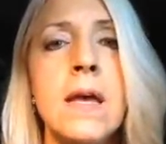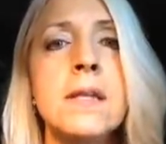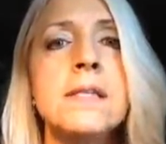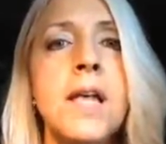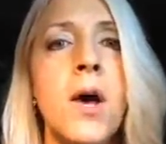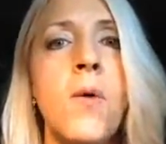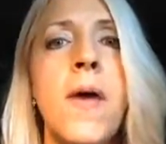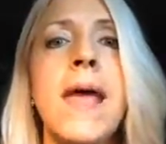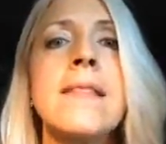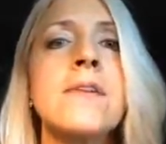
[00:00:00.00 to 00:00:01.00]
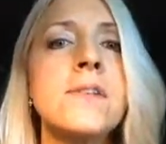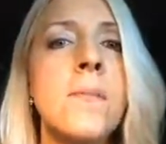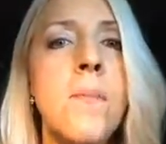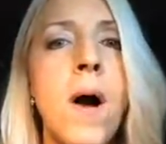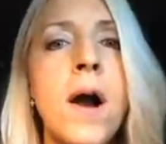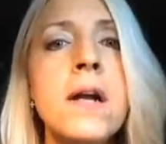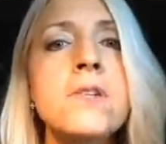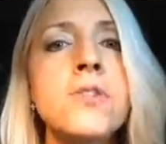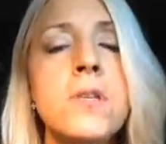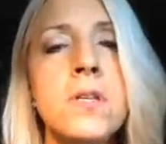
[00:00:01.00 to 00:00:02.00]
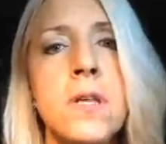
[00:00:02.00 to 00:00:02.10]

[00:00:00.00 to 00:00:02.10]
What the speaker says: So, and there's a Mars,